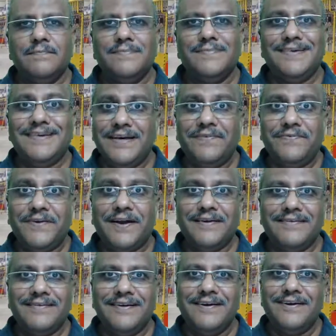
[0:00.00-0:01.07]
Dear friends,
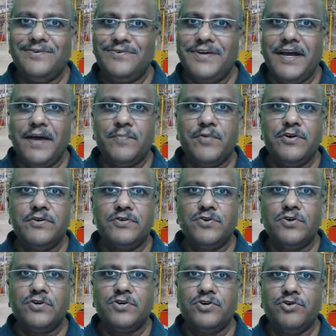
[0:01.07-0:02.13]
today I'm going to talk
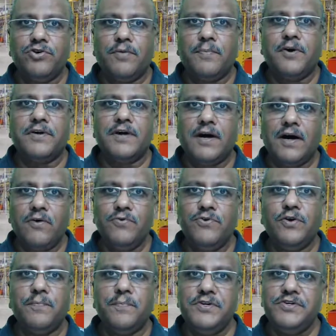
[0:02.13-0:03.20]
to you about how your
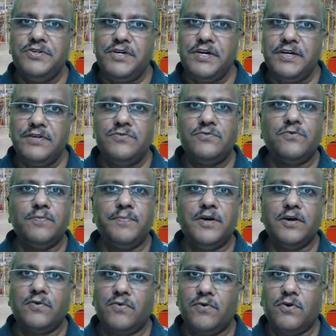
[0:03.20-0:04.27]
machines could be a
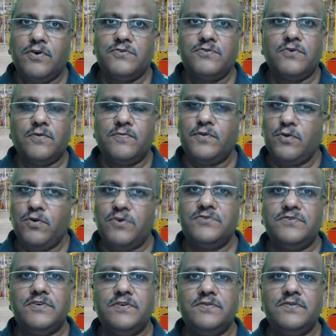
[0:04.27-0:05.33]
cause of
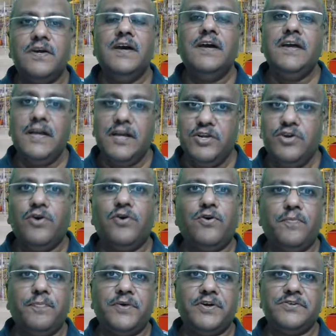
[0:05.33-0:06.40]
losses in your
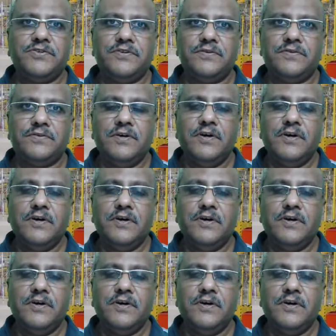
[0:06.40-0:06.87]
operations.